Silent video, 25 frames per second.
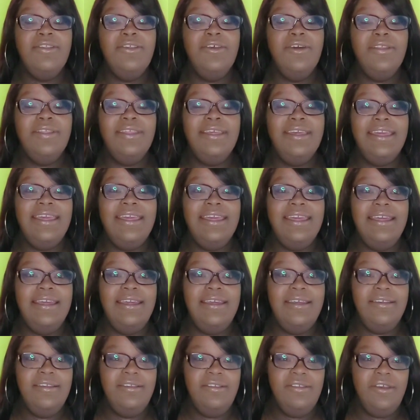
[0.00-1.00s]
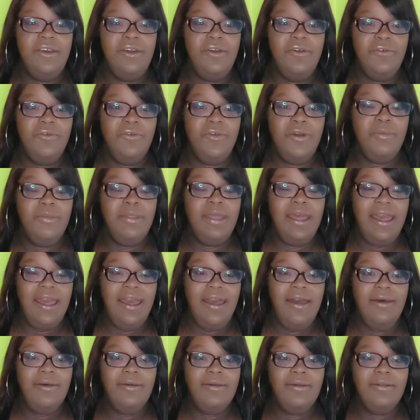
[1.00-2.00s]
took the keys from the
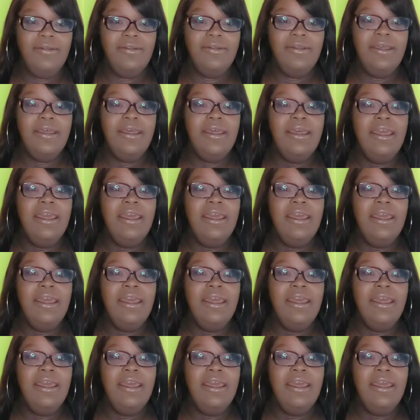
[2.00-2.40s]
house